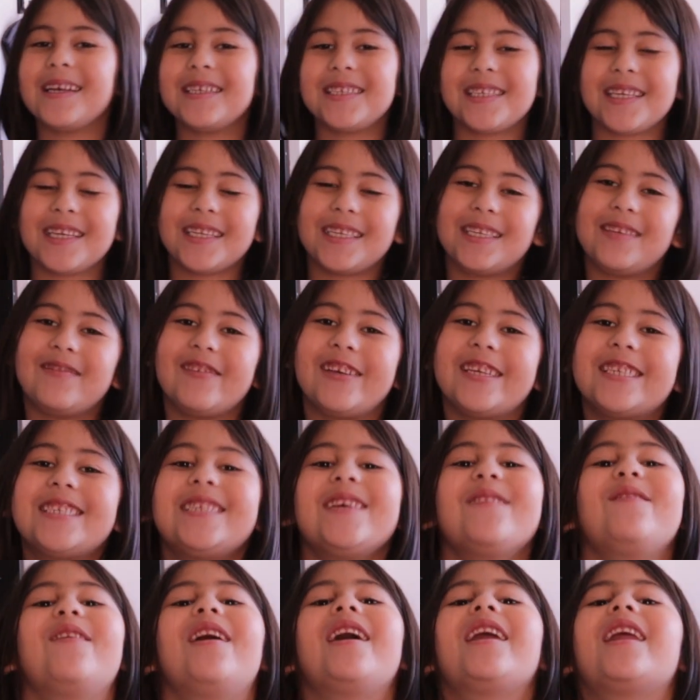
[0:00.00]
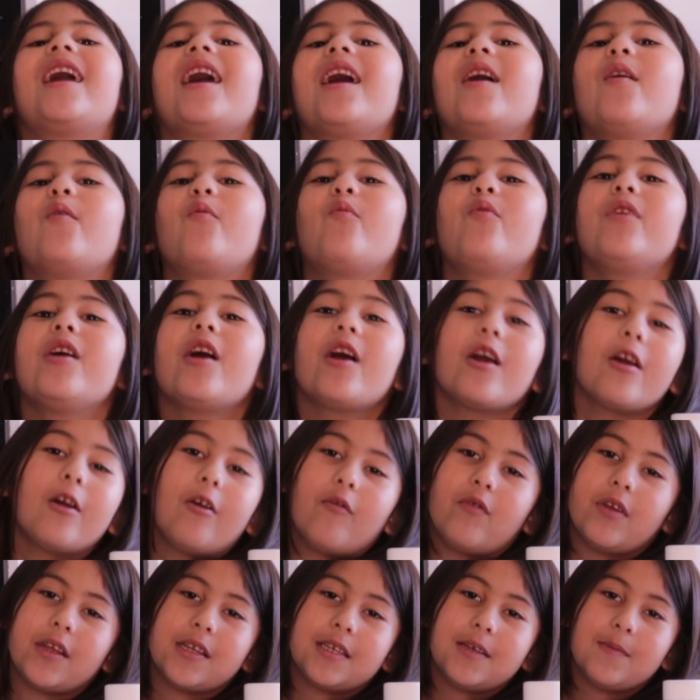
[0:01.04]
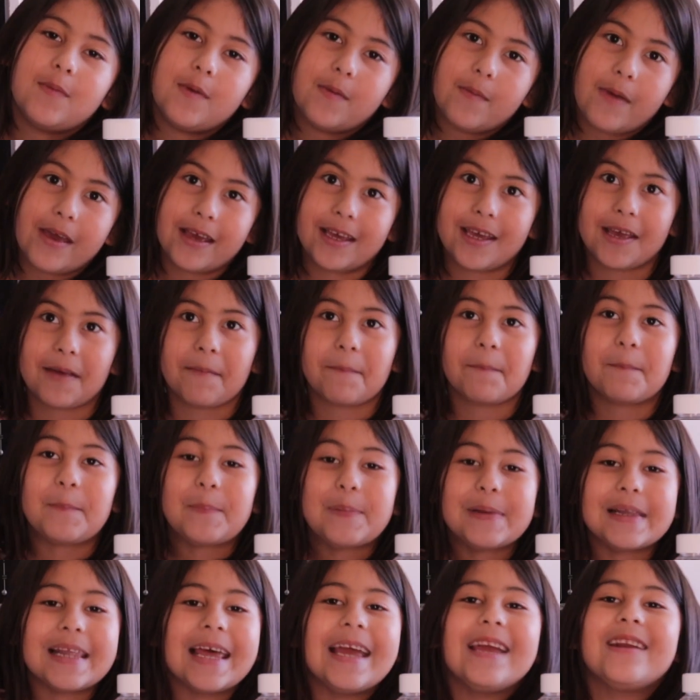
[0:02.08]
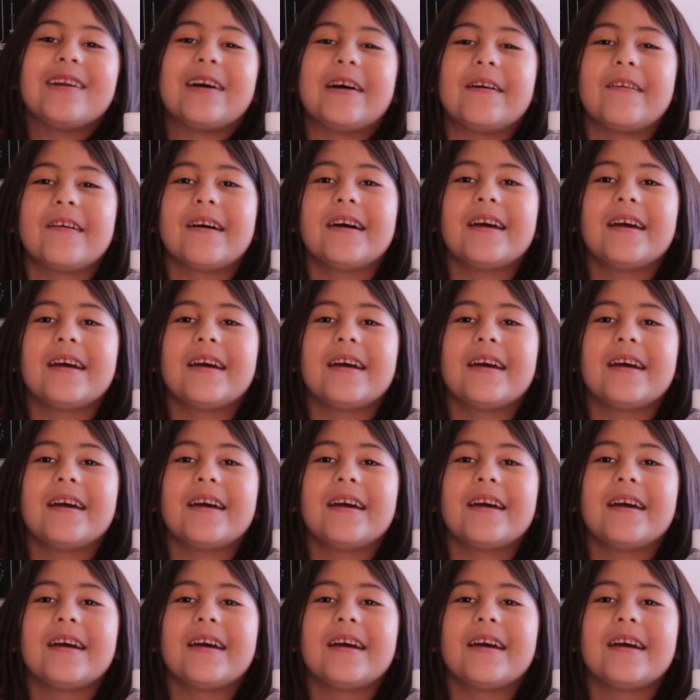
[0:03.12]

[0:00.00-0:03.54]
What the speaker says: guys, it's me Savannah and we are going to be making Play-Doh.